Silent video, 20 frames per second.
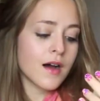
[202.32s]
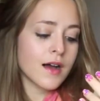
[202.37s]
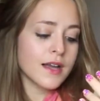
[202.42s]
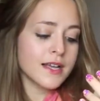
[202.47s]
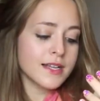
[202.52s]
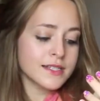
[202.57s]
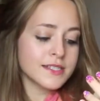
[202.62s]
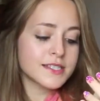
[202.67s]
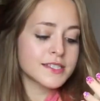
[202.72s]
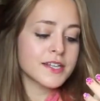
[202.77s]

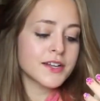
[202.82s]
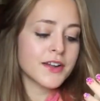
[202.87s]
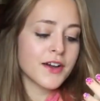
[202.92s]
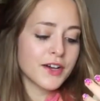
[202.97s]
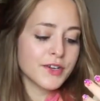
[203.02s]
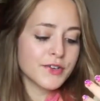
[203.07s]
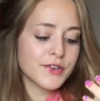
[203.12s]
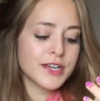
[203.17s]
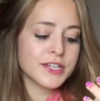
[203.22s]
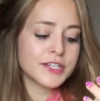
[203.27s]
Instant
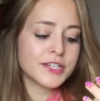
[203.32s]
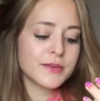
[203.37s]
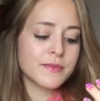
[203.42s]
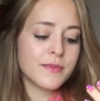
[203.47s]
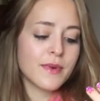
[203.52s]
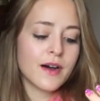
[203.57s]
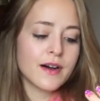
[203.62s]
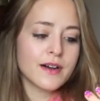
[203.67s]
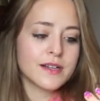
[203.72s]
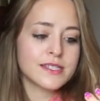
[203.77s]
Hydration
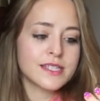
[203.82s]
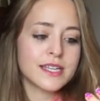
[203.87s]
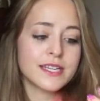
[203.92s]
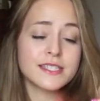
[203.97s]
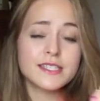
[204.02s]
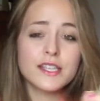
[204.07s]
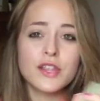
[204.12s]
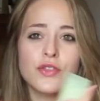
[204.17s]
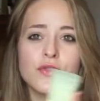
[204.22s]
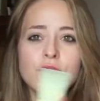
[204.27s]
Mask, and
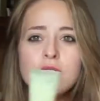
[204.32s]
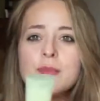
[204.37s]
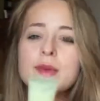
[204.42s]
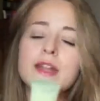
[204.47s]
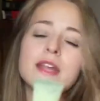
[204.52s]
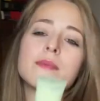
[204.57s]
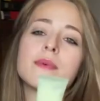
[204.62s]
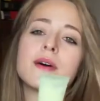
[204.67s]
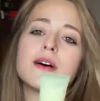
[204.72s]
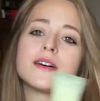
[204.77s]
it's a
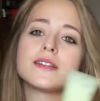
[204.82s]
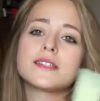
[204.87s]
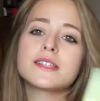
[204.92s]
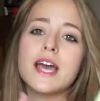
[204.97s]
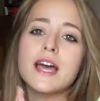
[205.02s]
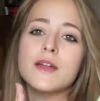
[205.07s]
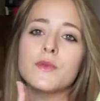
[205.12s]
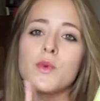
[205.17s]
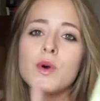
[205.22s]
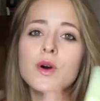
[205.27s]
3-minute mask.
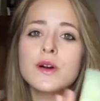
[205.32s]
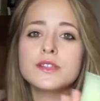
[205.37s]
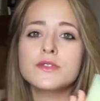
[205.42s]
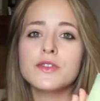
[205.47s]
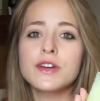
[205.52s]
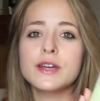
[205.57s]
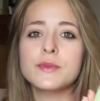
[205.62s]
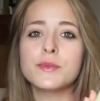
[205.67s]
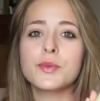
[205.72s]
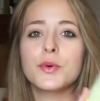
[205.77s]
And what is
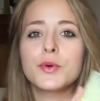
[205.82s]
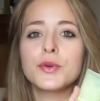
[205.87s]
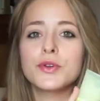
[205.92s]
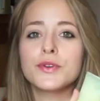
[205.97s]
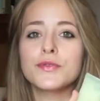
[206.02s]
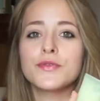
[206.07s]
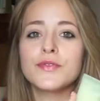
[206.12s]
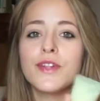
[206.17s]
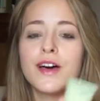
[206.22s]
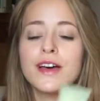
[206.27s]
really important
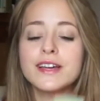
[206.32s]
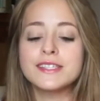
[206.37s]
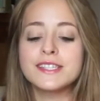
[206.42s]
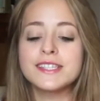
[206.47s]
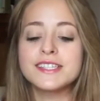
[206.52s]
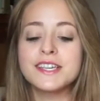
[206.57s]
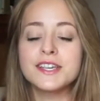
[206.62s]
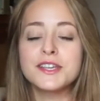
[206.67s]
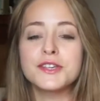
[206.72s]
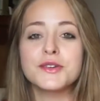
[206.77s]
on flights
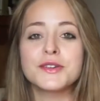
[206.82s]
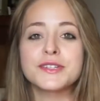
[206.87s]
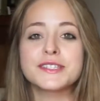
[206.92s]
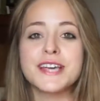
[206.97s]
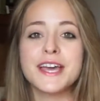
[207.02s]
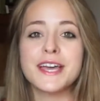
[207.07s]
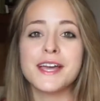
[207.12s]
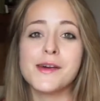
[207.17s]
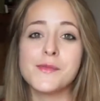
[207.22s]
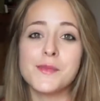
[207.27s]
is that you can
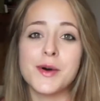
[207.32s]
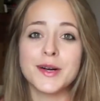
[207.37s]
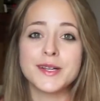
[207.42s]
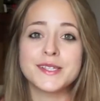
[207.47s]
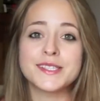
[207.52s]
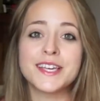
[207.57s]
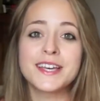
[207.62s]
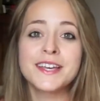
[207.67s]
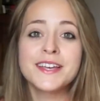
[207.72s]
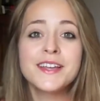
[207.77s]
take a
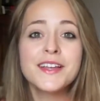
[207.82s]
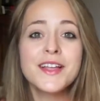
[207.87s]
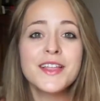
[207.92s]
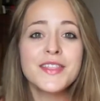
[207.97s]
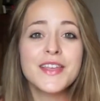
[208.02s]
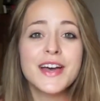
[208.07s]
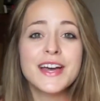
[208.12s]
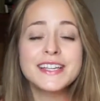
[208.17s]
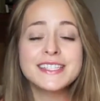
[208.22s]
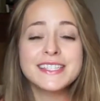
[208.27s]
mask
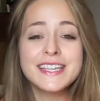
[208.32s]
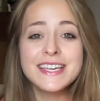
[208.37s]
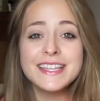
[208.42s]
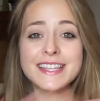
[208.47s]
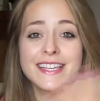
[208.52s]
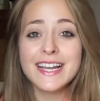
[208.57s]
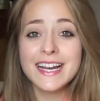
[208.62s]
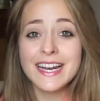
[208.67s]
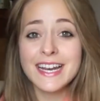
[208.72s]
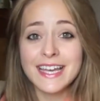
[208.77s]
that is
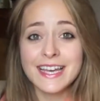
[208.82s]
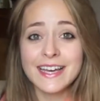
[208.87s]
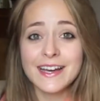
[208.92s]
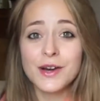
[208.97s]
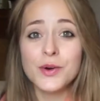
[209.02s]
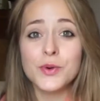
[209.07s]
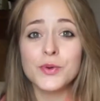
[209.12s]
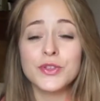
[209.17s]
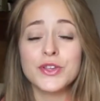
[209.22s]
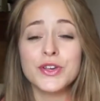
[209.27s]
either clear
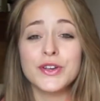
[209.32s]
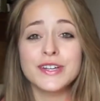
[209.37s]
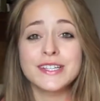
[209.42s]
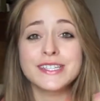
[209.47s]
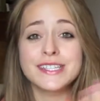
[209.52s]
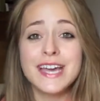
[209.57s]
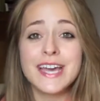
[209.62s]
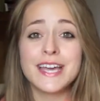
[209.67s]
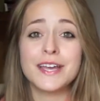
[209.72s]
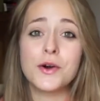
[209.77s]
or that you can
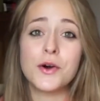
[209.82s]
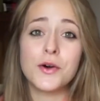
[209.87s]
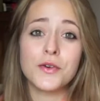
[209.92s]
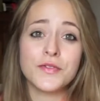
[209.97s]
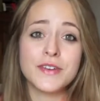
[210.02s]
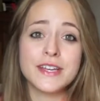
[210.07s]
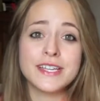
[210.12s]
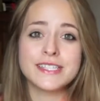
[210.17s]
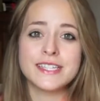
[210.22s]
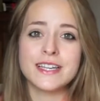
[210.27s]
take
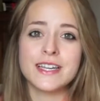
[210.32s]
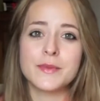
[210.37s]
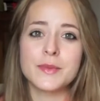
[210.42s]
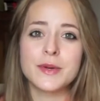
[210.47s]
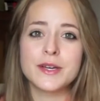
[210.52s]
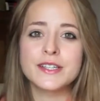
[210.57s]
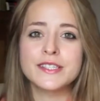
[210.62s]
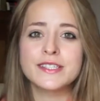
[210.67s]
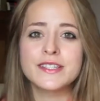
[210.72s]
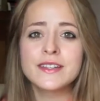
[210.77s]
off easily,
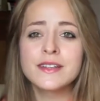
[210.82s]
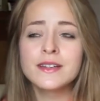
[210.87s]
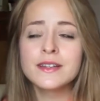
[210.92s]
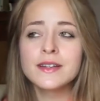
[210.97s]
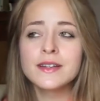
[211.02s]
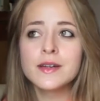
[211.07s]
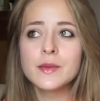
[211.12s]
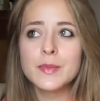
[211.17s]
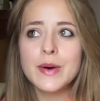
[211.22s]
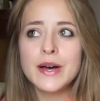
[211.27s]
because
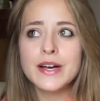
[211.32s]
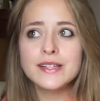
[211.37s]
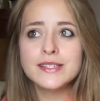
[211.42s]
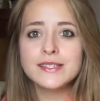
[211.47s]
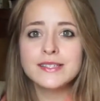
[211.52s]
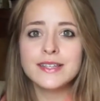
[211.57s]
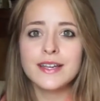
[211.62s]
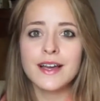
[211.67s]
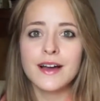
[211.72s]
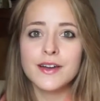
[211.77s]

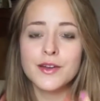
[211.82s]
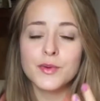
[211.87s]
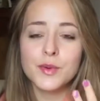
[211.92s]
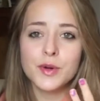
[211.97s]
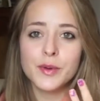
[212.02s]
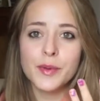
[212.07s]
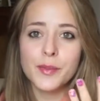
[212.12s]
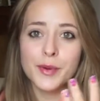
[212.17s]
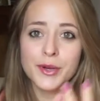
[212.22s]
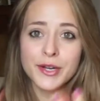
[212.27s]
personally I don't
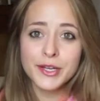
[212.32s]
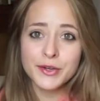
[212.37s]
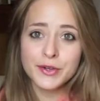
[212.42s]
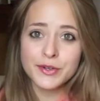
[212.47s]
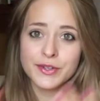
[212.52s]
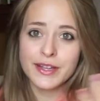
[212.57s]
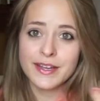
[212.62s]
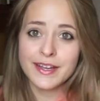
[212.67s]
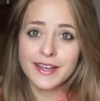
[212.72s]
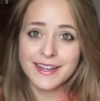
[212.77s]
want to be putting
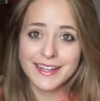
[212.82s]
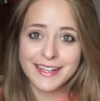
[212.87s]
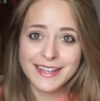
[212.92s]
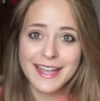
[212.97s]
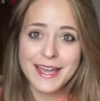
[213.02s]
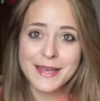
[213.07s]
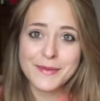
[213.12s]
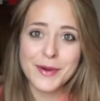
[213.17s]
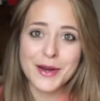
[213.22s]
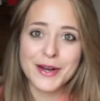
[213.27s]
on like a
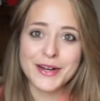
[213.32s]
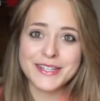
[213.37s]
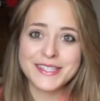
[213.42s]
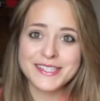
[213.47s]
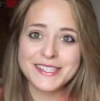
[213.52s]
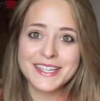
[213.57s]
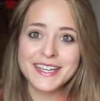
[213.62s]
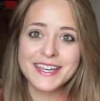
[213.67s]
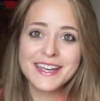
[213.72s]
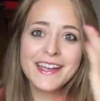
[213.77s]
clay
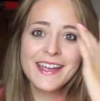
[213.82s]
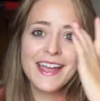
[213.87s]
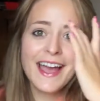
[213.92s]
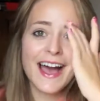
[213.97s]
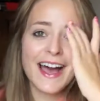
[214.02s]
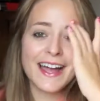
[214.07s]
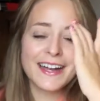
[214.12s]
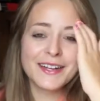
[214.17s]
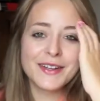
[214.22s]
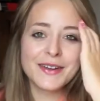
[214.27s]
mask
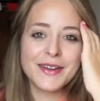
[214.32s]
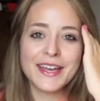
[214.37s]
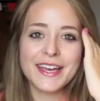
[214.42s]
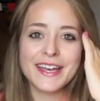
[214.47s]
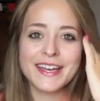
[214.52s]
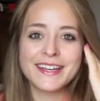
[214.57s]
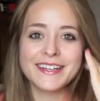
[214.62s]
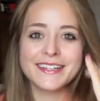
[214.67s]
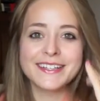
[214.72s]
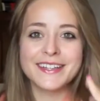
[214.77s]
and
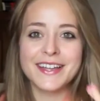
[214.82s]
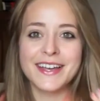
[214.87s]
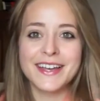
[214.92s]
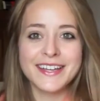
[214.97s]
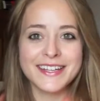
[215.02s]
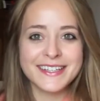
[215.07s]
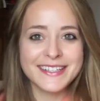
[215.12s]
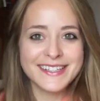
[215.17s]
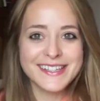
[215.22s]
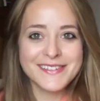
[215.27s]
looking
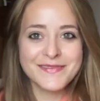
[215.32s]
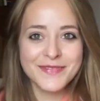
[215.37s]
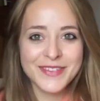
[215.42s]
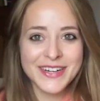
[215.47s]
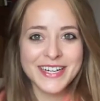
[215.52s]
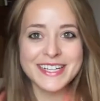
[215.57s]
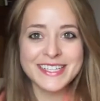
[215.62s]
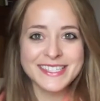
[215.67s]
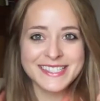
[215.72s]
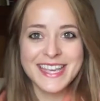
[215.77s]
like
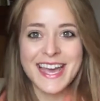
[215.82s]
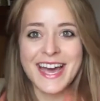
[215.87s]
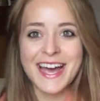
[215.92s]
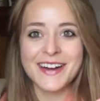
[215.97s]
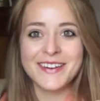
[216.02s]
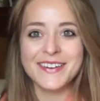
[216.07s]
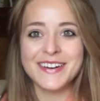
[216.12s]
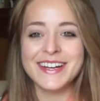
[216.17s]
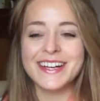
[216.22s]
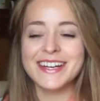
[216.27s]
really
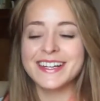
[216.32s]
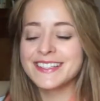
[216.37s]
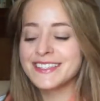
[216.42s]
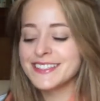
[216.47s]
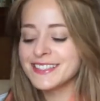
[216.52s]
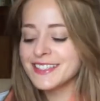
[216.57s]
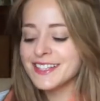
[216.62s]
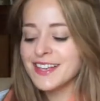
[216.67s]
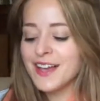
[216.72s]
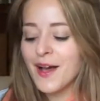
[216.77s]
scary
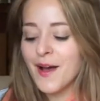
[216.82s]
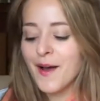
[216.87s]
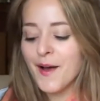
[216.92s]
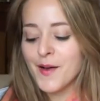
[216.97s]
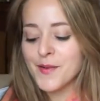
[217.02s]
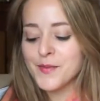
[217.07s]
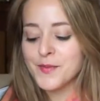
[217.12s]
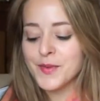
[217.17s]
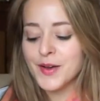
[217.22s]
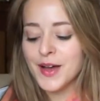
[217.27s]

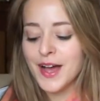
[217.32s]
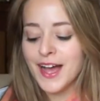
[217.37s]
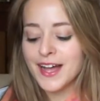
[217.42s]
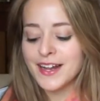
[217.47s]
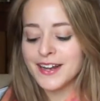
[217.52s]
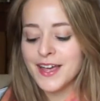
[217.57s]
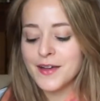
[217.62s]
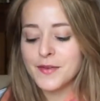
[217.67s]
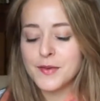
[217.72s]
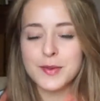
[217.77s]
and
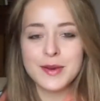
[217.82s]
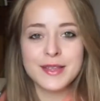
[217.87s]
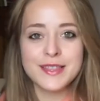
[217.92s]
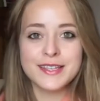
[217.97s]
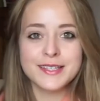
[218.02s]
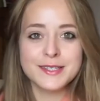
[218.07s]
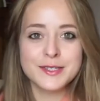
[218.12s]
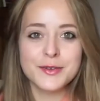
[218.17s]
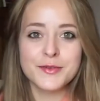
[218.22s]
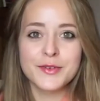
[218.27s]
everybody
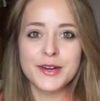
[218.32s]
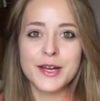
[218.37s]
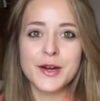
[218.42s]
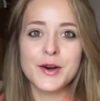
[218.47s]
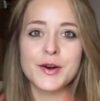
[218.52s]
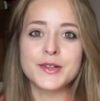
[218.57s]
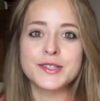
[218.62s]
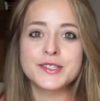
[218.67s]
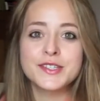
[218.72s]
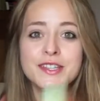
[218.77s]
thinks you're really
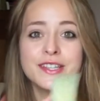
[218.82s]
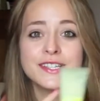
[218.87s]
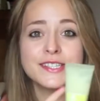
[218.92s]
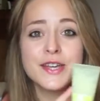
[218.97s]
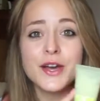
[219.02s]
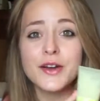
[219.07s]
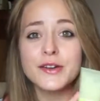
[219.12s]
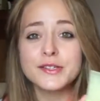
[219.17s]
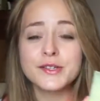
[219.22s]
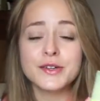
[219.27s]
odd. So this
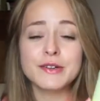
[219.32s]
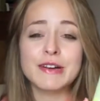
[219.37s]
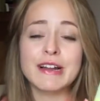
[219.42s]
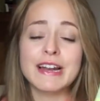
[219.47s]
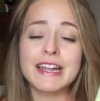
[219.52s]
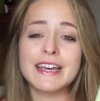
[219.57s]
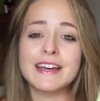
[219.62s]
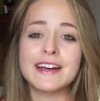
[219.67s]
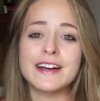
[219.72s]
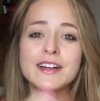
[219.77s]
goes on
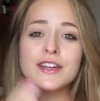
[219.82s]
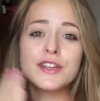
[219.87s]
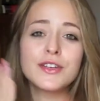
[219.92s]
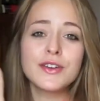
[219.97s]
clear.